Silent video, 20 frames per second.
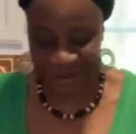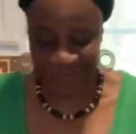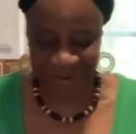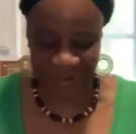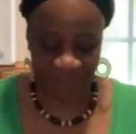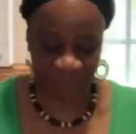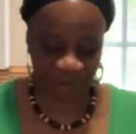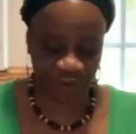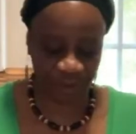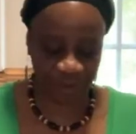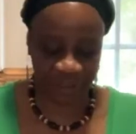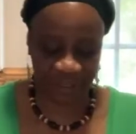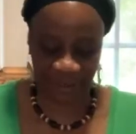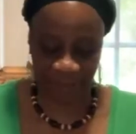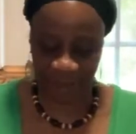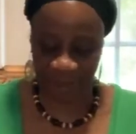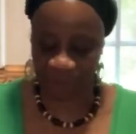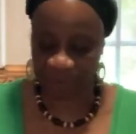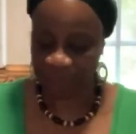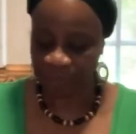what I'm talking
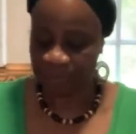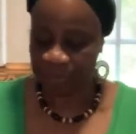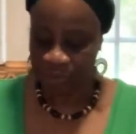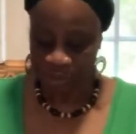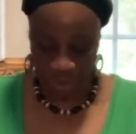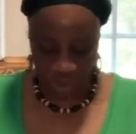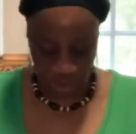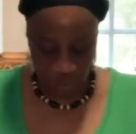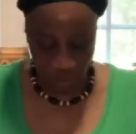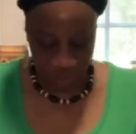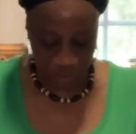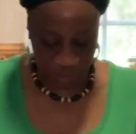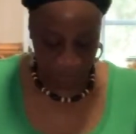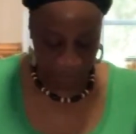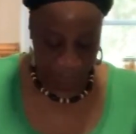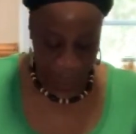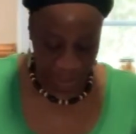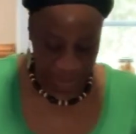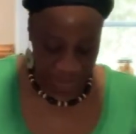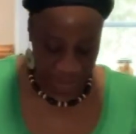about. You want to
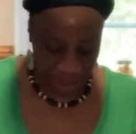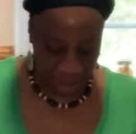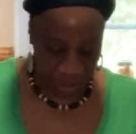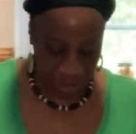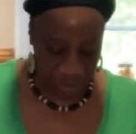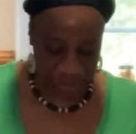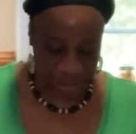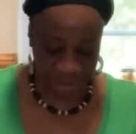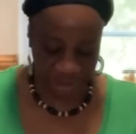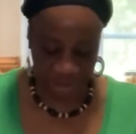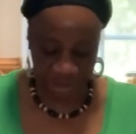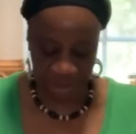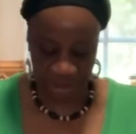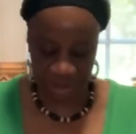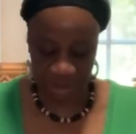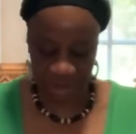pluck the oranges,